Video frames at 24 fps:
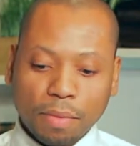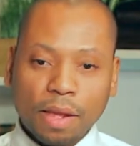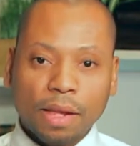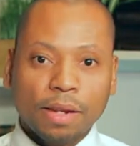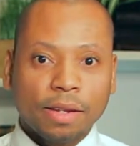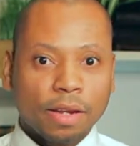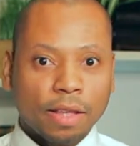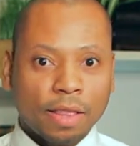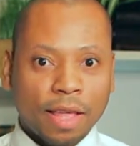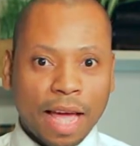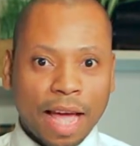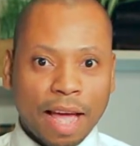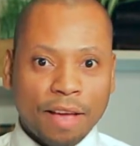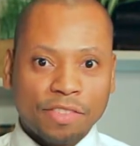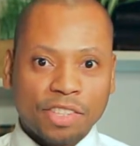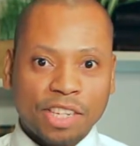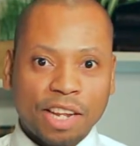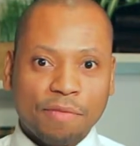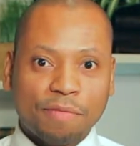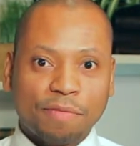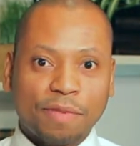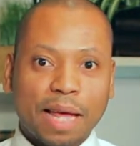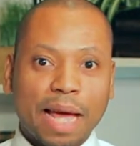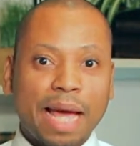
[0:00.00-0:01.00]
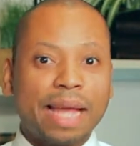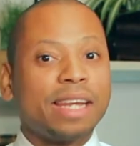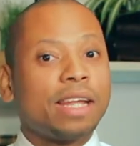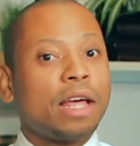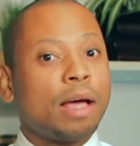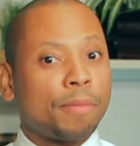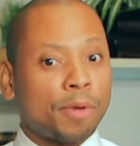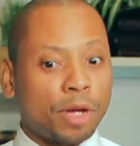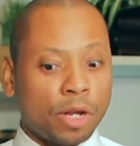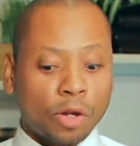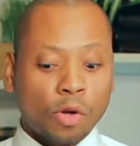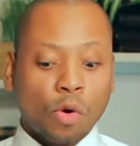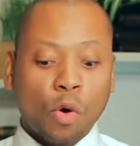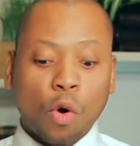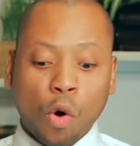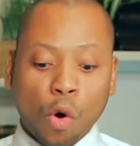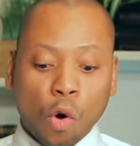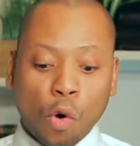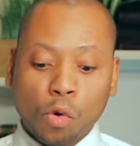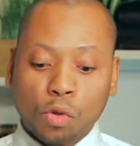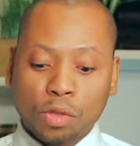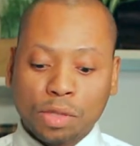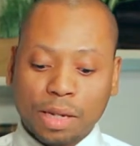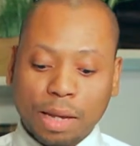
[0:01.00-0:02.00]
another half step flat. Now I'm going to go a
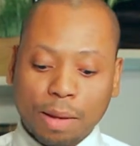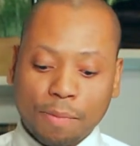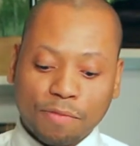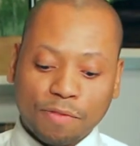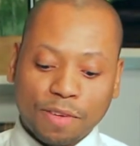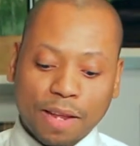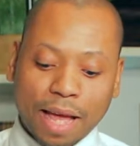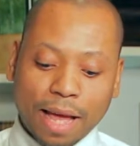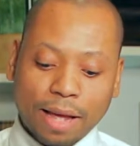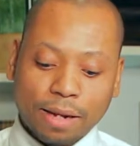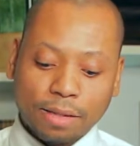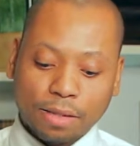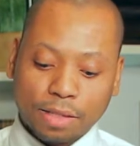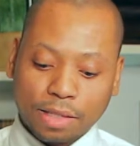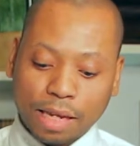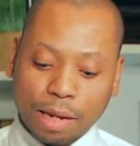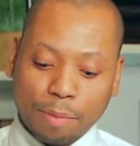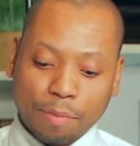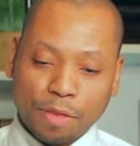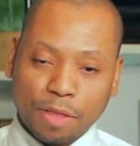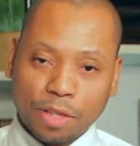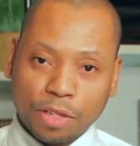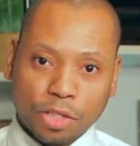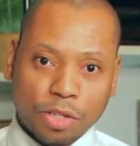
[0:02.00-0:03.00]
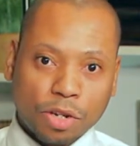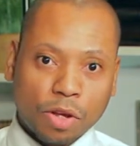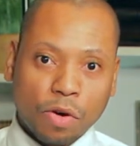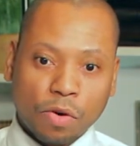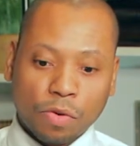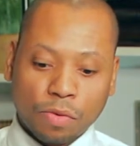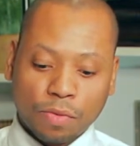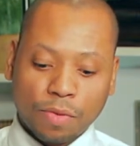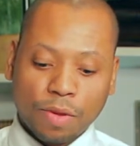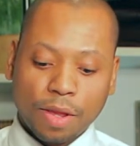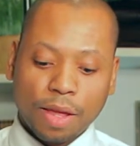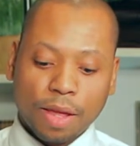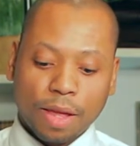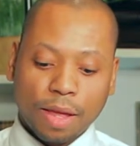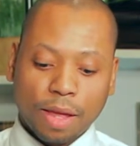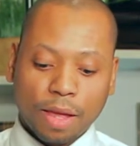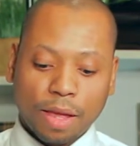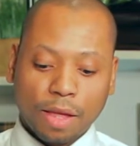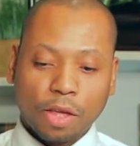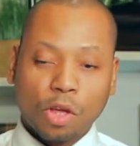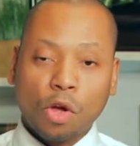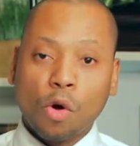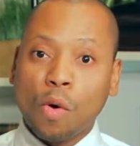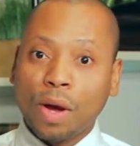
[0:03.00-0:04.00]
whole step flat, skipping this note,
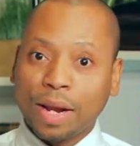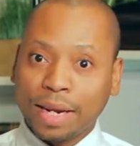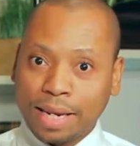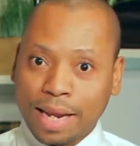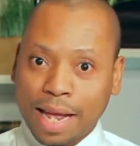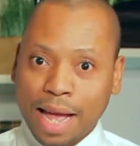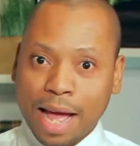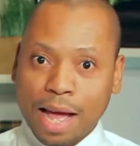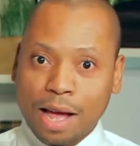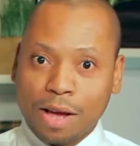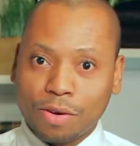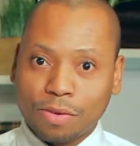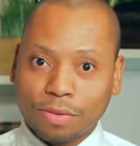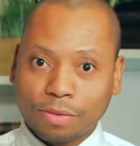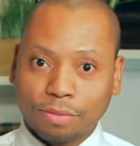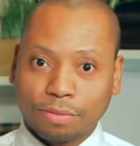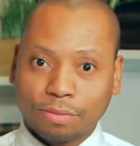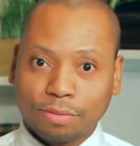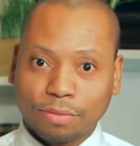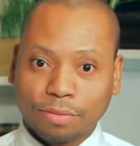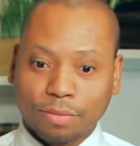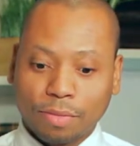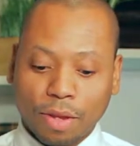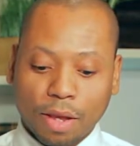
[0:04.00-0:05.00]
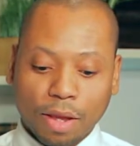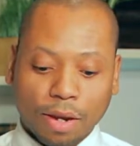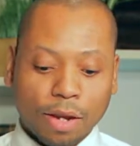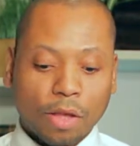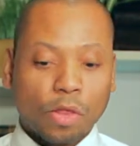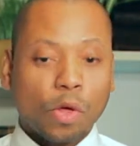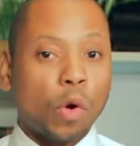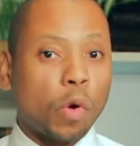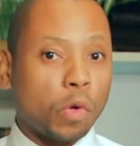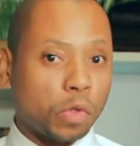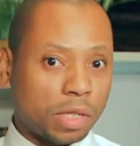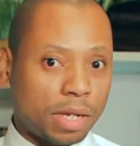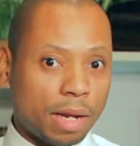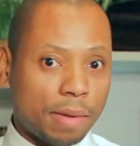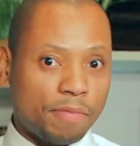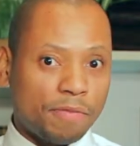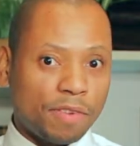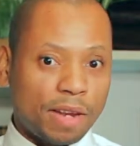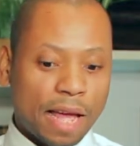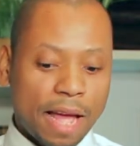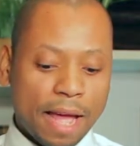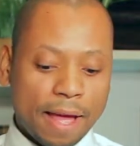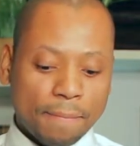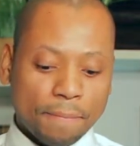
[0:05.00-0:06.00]
going down. Another whole step
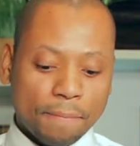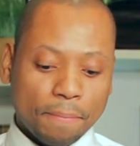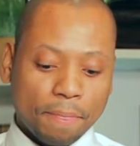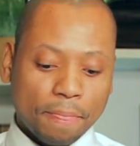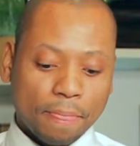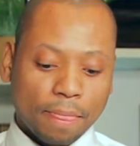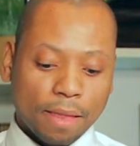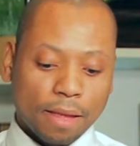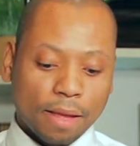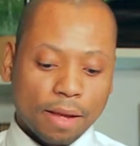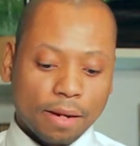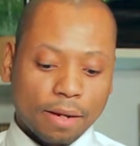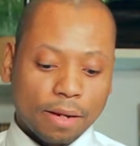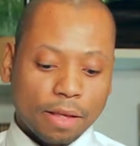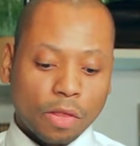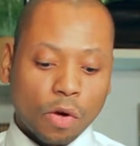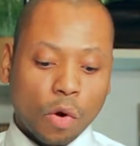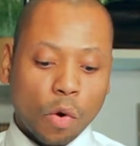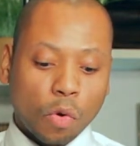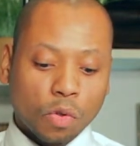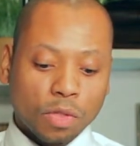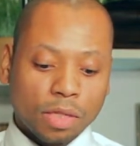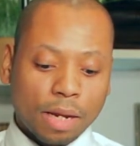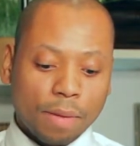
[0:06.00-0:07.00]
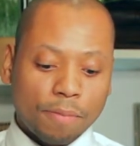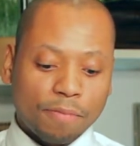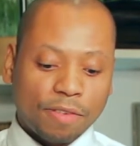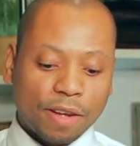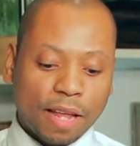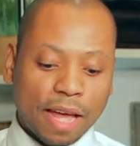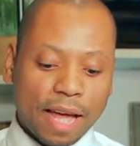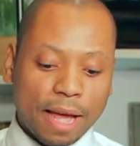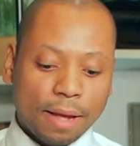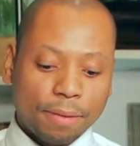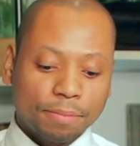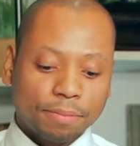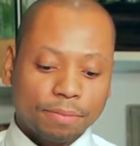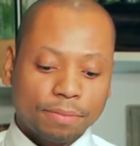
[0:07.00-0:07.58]
flat, another whole step flat,